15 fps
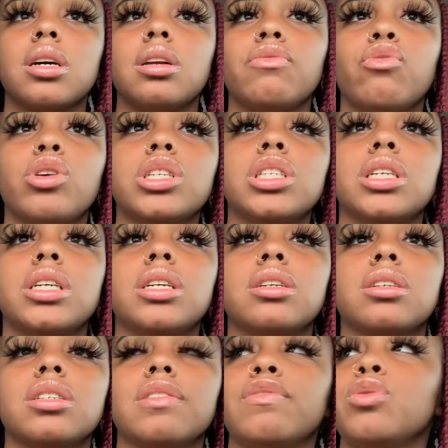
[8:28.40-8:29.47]
Unfortunate.
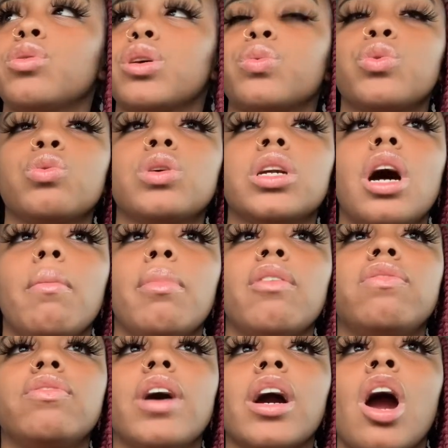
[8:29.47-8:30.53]
You would have ruined
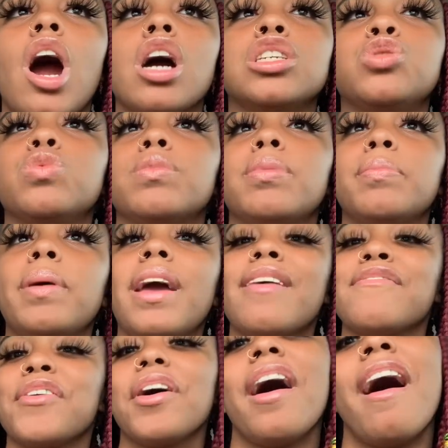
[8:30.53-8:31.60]
both of our cars. You would have been paying for